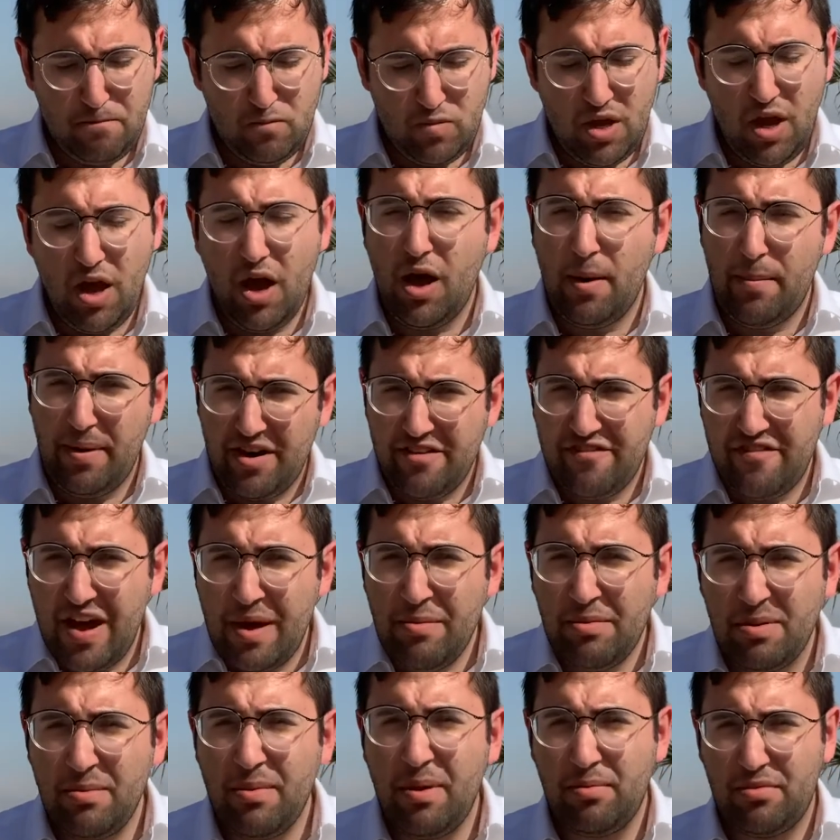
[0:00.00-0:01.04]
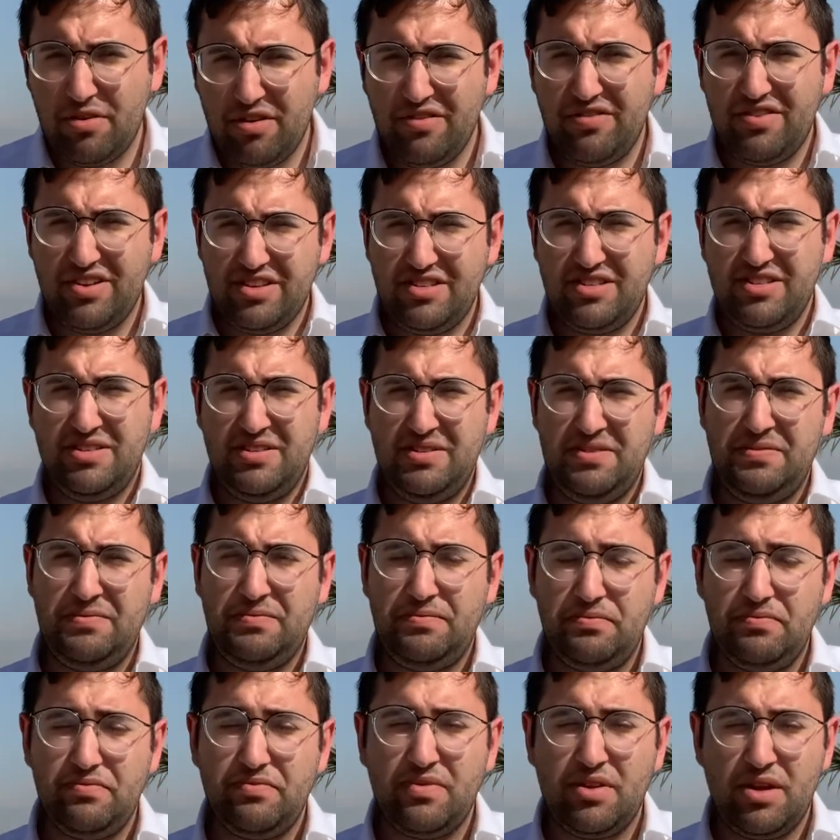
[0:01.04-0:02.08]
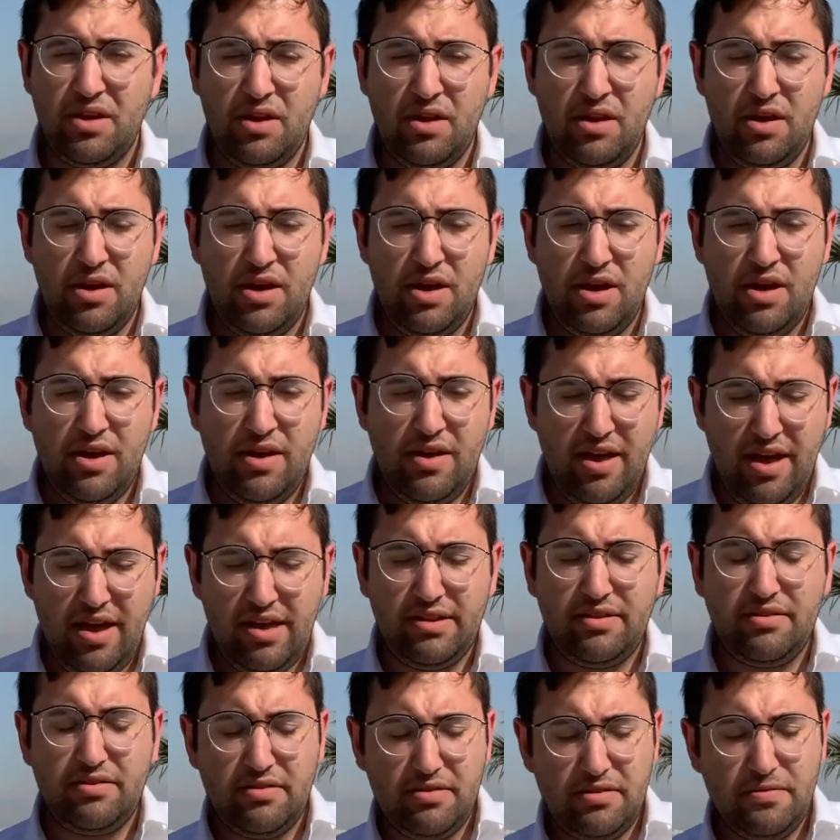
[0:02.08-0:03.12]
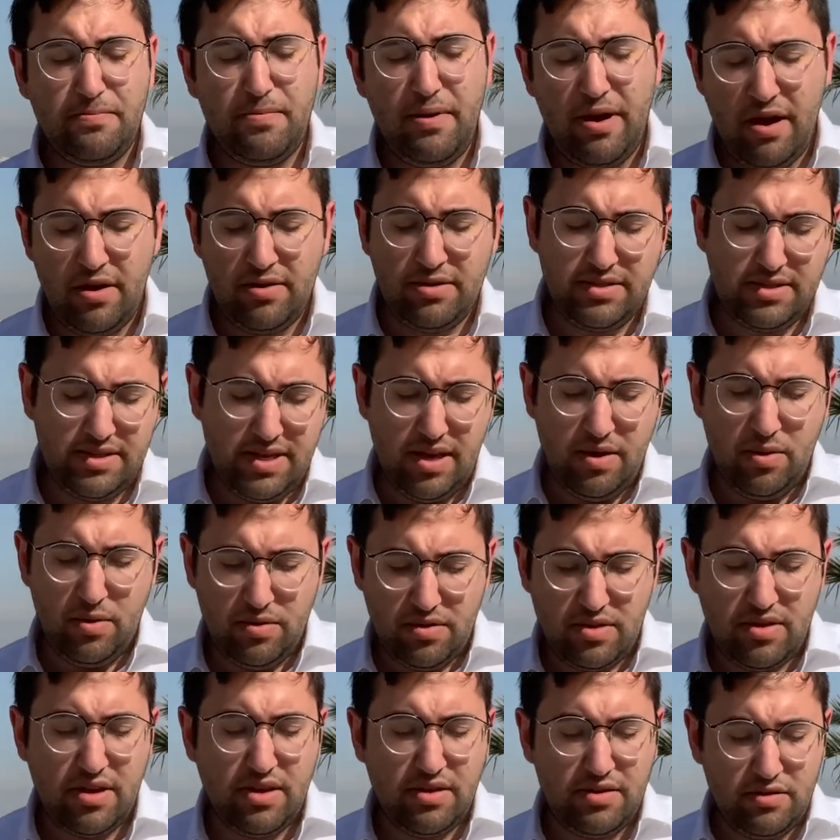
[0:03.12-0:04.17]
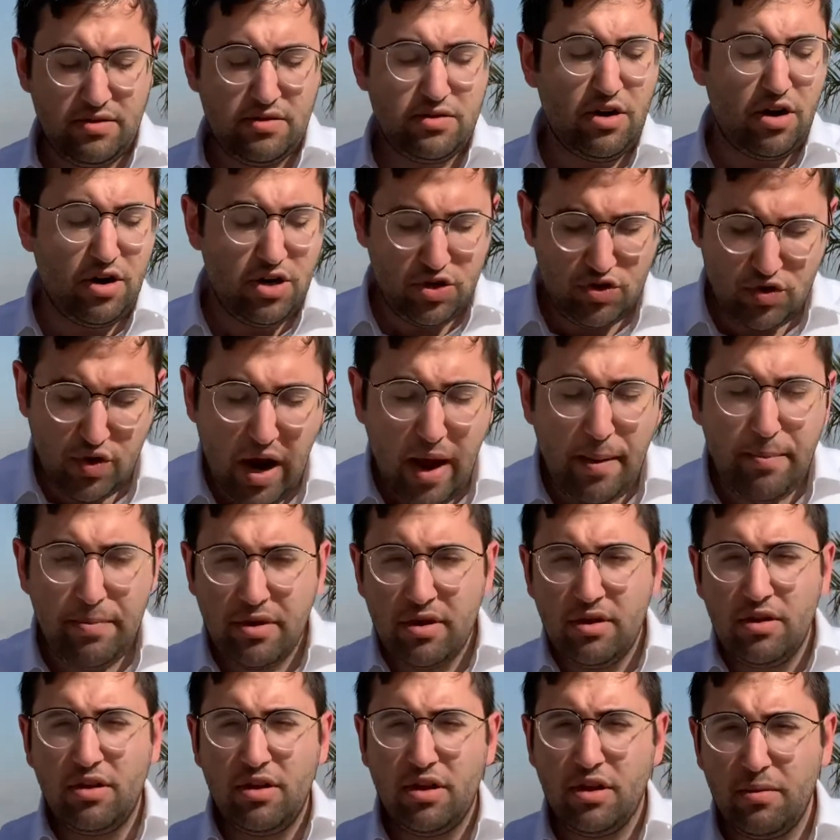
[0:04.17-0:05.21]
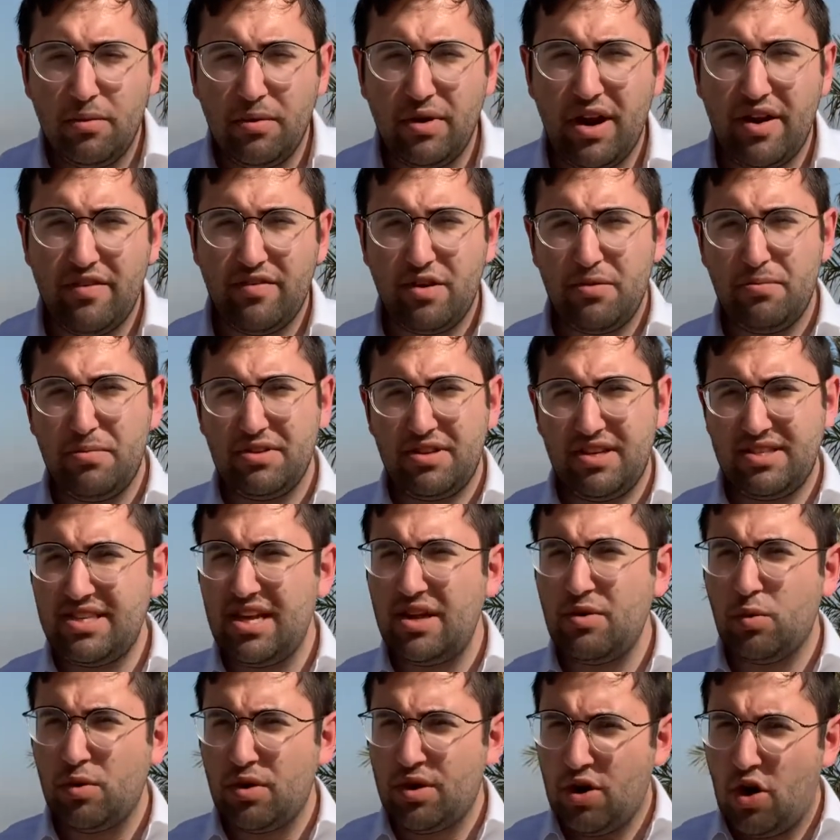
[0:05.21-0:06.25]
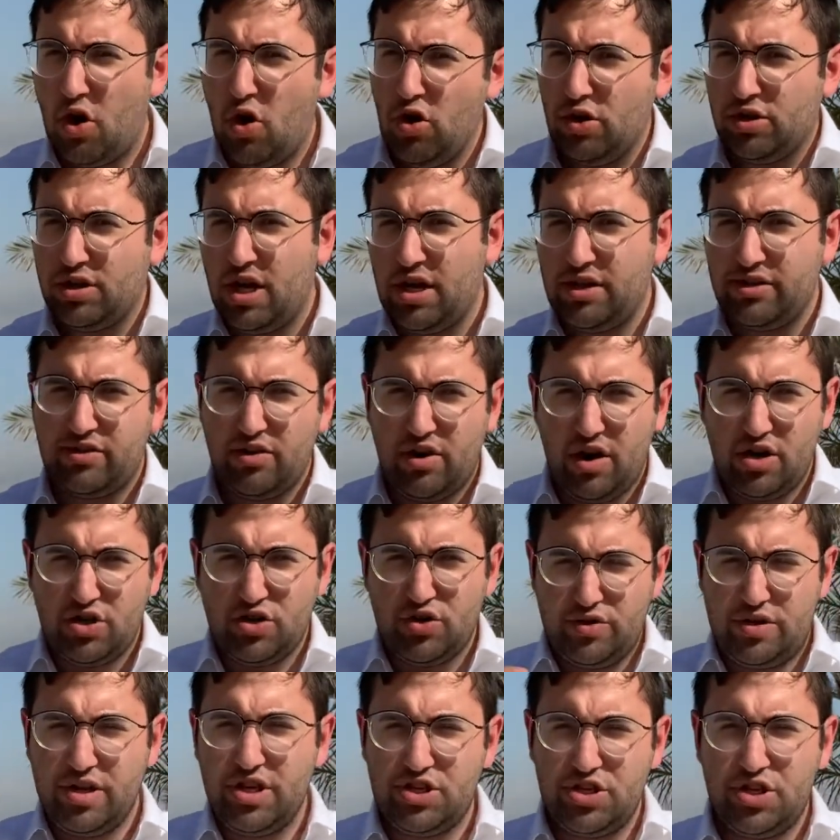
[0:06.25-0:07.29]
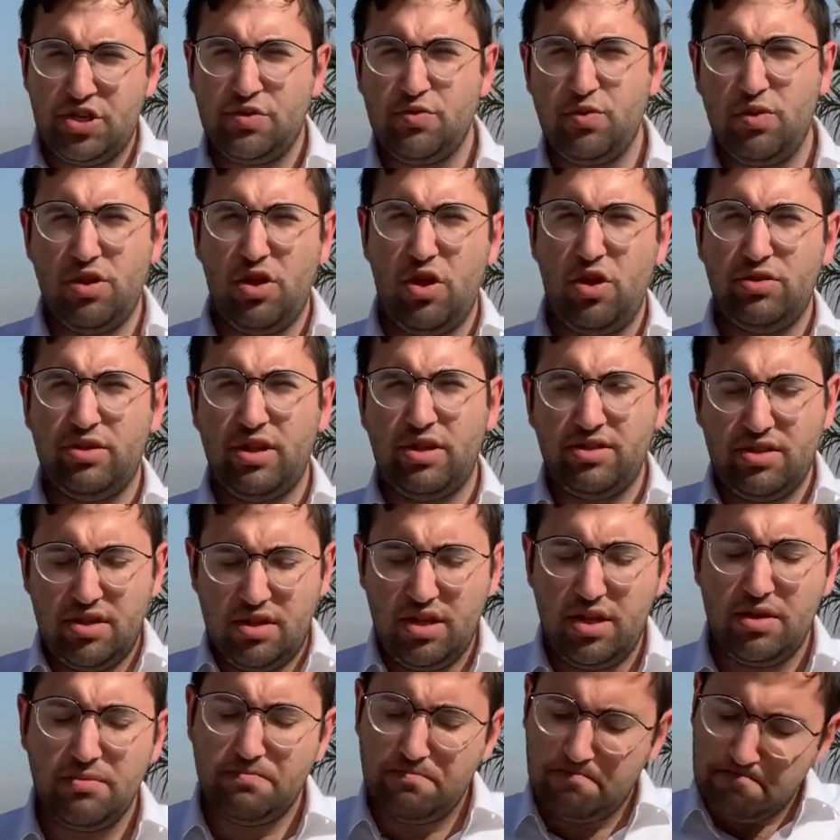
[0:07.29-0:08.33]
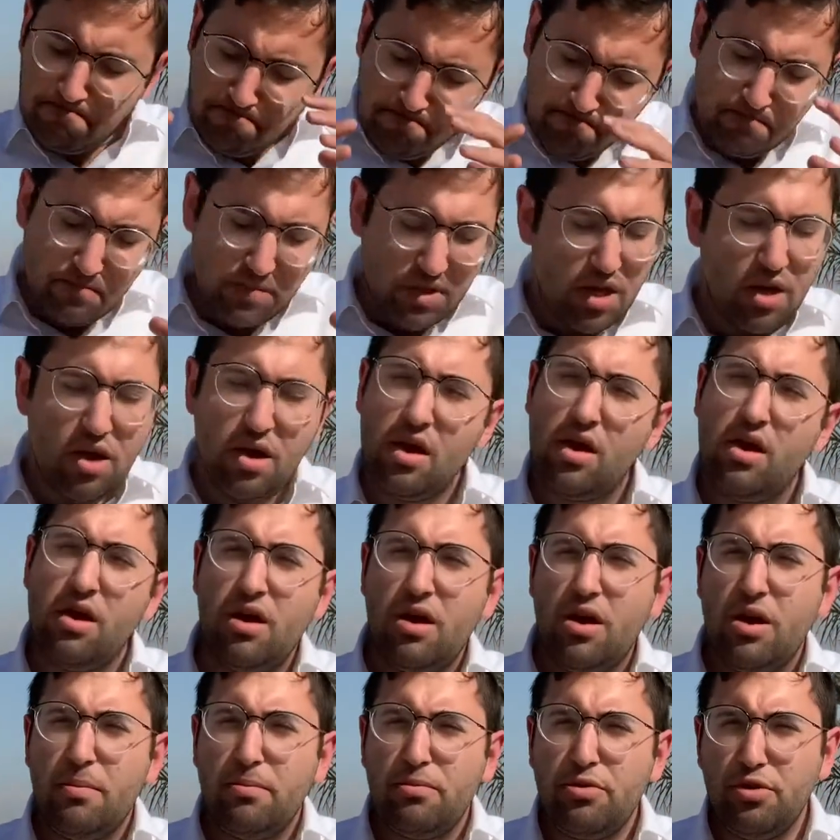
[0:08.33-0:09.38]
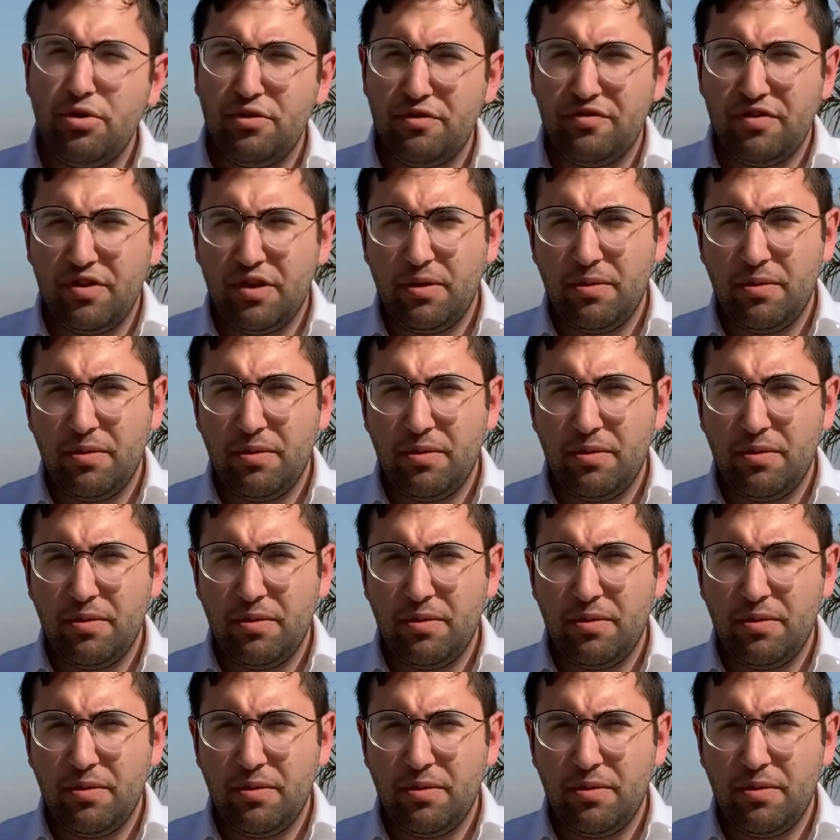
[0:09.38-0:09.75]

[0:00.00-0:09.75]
About a family member of his. And parents, they started dropping a little whatever, but they said, we're going to hold on to our traditions. We'll hold on to this. Beautiful.